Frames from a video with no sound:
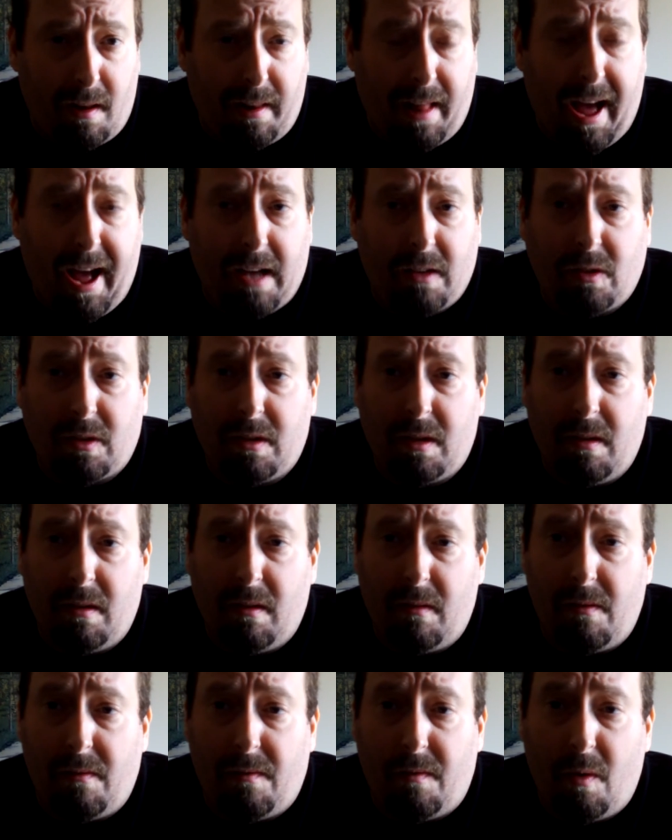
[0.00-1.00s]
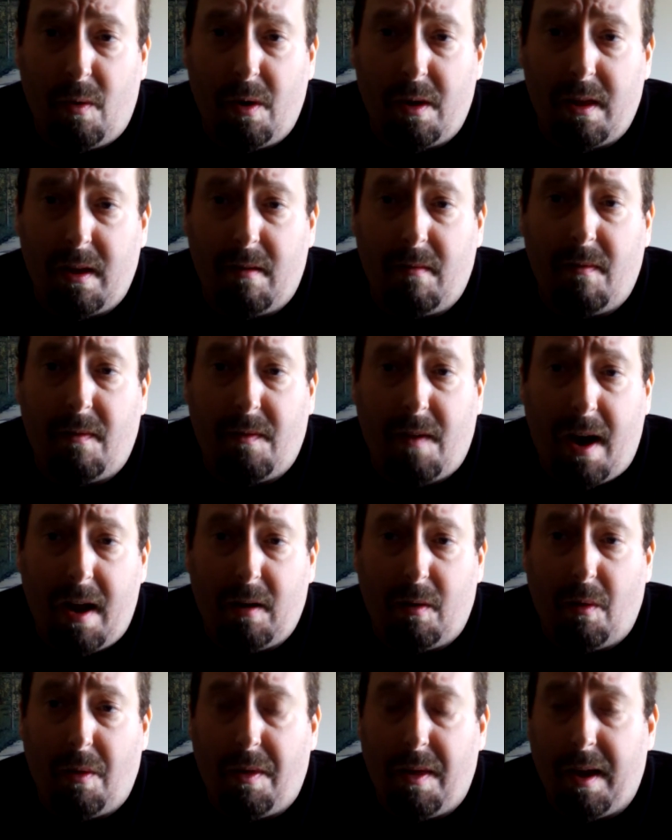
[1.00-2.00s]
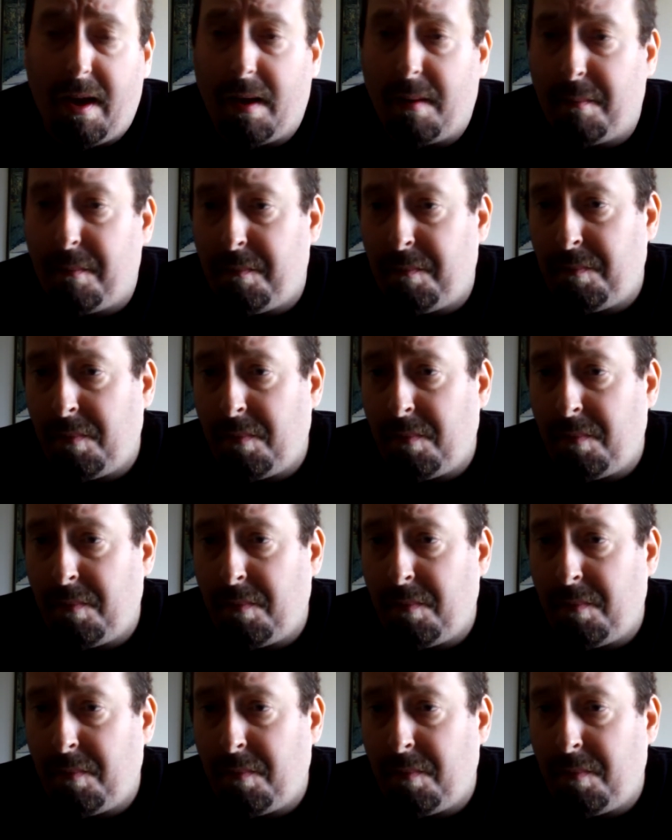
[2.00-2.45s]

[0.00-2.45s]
last, fourth, and final thing.